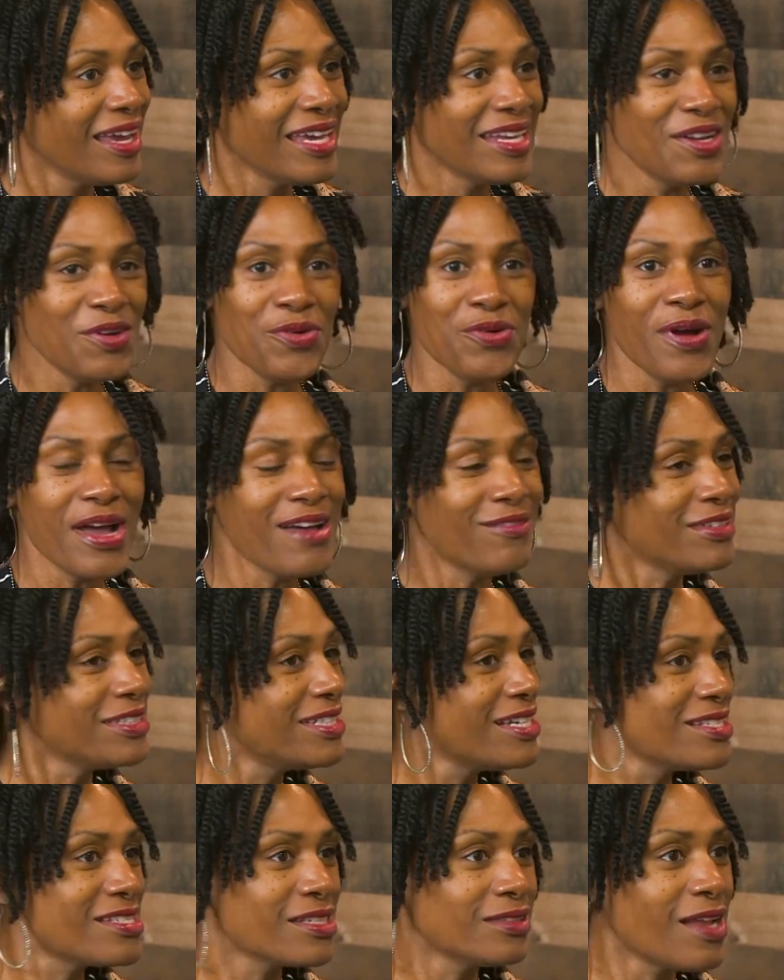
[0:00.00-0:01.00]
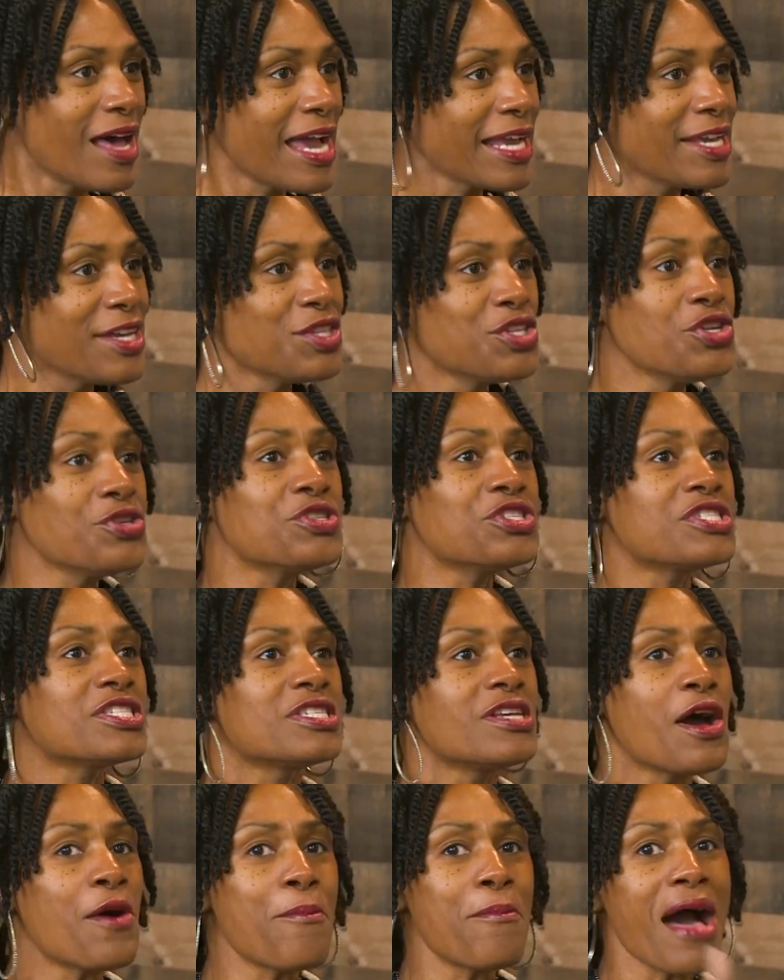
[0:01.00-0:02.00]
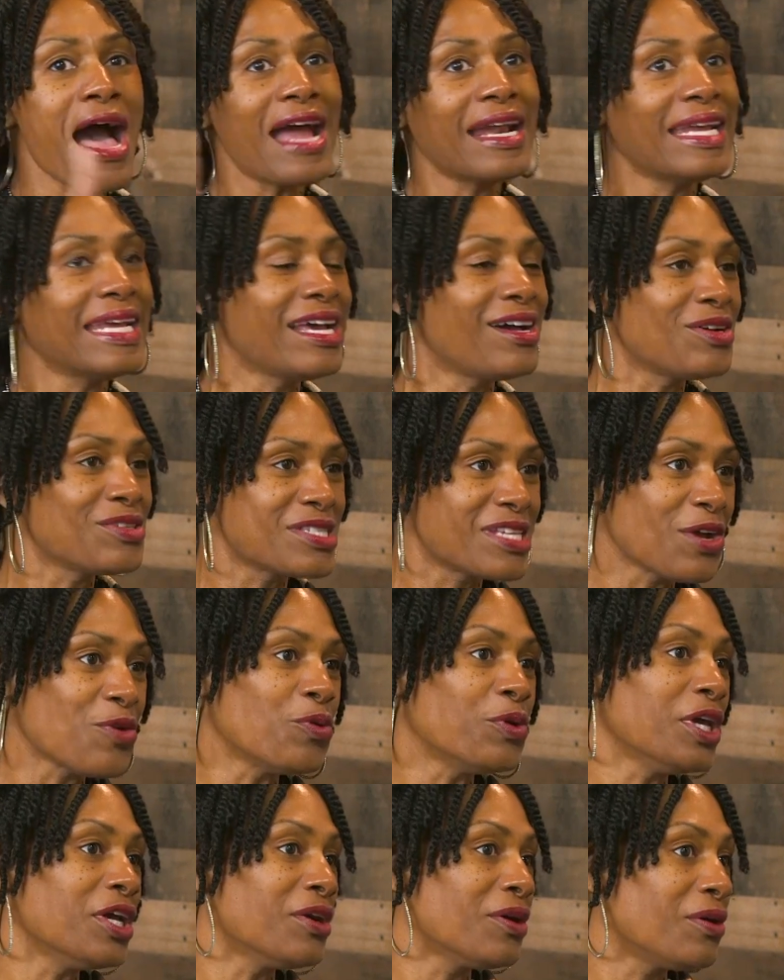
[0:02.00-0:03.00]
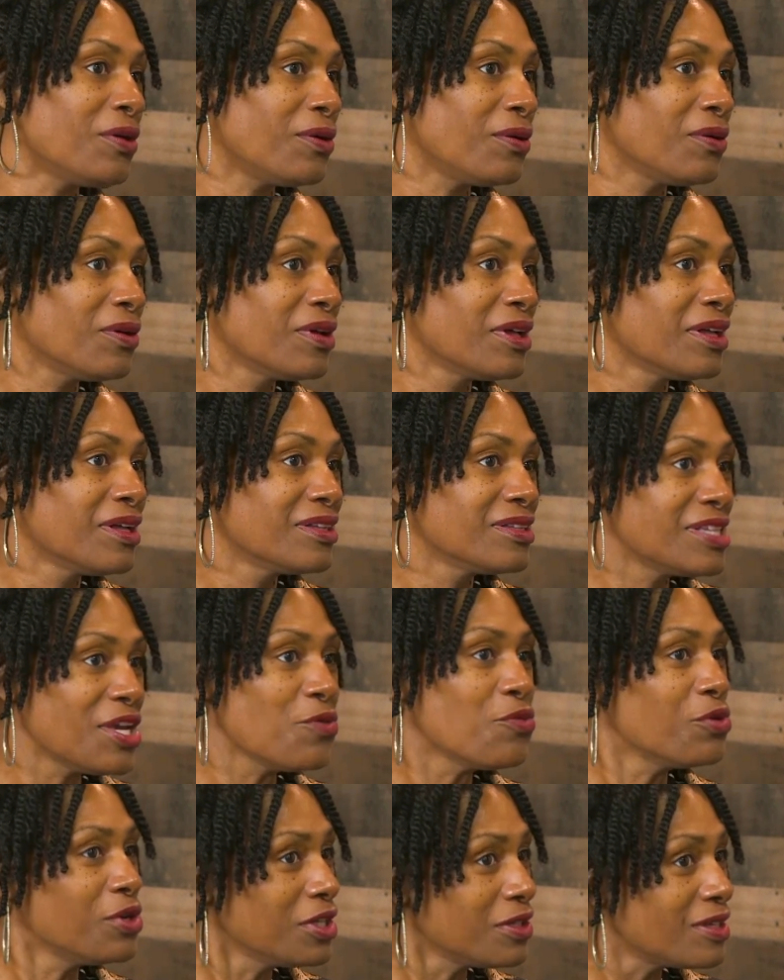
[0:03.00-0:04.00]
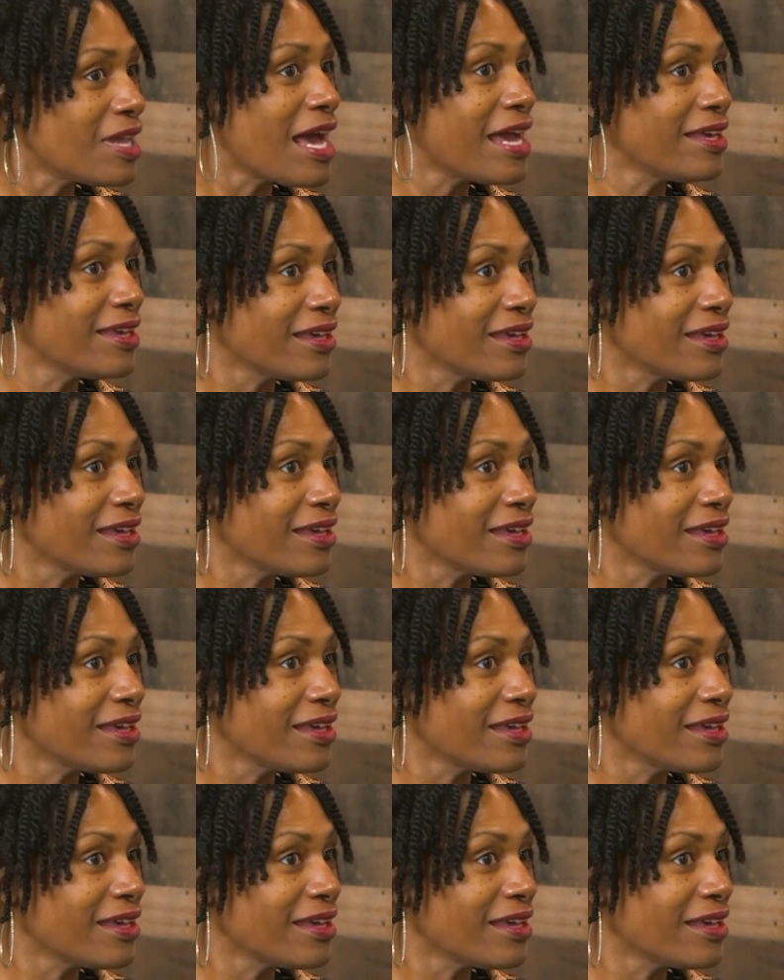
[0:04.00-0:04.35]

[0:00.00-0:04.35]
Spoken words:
And whoever doesn't like it, there's somebody else that will. They will like